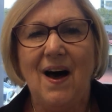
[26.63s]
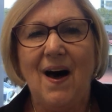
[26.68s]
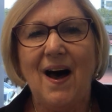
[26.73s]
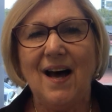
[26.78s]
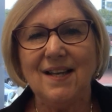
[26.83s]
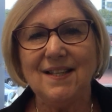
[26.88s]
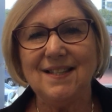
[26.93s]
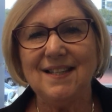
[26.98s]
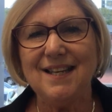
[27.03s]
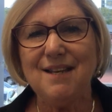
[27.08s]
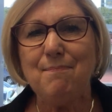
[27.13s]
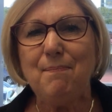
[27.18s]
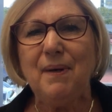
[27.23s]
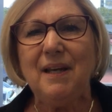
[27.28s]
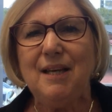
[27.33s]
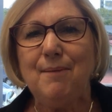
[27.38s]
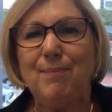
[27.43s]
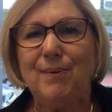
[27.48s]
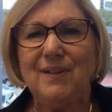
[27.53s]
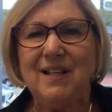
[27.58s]
I see
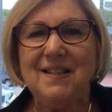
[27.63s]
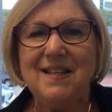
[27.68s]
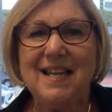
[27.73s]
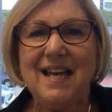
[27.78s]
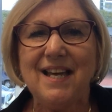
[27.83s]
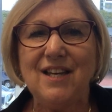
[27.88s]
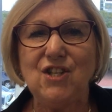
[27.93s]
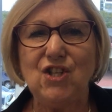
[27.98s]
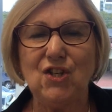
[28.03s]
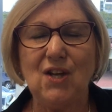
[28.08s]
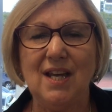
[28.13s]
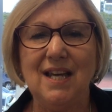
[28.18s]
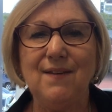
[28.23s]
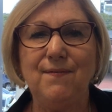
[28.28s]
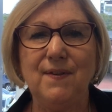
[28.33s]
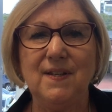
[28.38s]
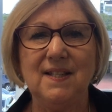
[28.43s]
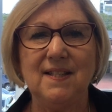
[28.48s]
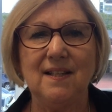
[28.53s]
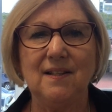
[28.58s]
people in the aged care
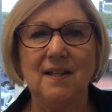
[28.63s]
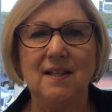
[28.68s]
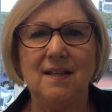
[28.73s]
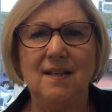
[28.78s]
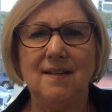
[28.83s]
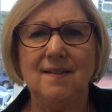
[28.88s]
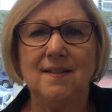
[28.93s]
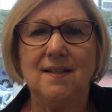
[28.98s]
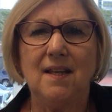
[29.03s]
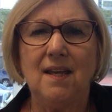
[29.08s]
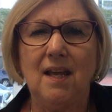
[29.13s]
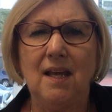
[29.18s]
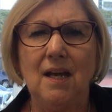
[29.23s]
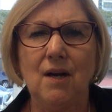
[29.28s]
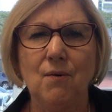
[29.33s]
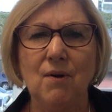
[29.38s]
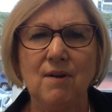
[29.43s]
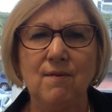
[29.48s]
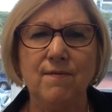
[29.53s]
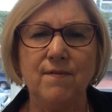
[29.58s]
facilities
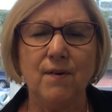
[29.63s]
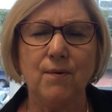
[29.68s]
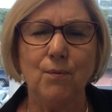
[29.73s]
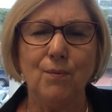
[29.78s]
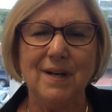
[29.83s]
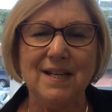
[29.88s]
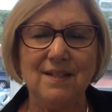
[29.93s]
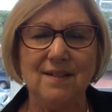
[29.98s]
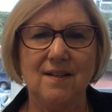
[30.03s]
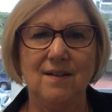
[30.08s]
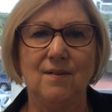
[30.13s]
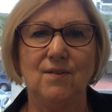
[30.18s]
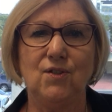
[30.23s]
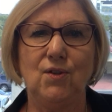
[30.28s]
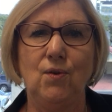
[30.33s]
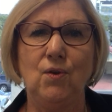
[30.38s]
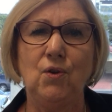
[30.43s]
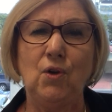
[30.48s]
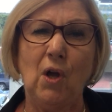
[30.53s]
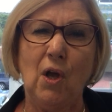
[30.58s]
caring for residents
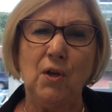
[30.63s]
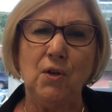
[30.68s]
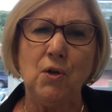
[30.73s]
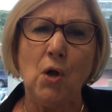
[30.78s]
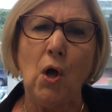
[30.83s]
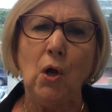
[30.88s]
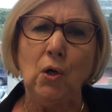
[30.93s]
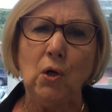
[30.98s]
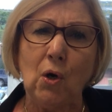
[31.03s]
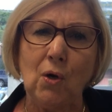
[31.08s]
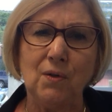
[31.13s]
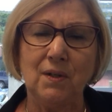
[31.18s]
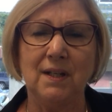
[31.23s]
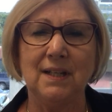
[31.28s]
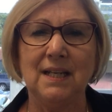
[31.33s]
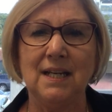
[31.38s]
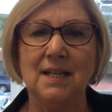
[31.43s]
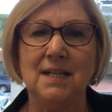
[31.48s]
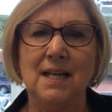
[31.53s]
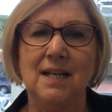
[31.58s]
who can no longer
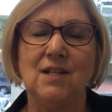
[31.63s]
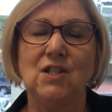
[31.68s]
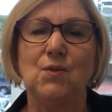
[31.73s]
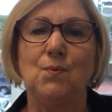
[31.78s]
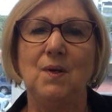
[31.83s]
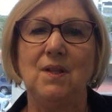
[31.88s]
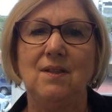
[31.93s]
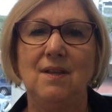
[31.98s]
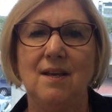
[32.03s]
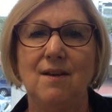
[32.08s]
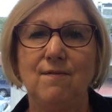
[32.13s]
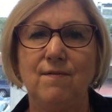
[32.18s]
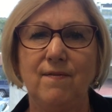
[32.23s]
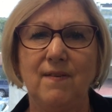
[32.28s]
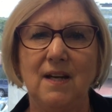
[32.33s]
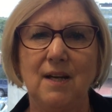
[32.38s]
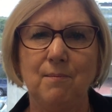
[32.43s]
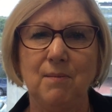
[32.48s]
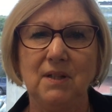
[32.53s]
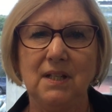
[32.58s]
connect with their
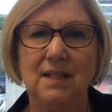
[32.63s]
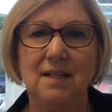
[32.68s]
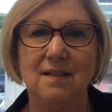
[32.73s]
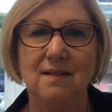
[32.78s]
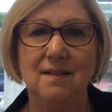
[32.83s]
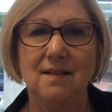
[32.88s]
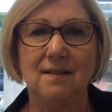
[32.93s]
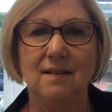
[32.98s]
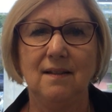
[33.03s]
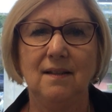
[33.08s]
families.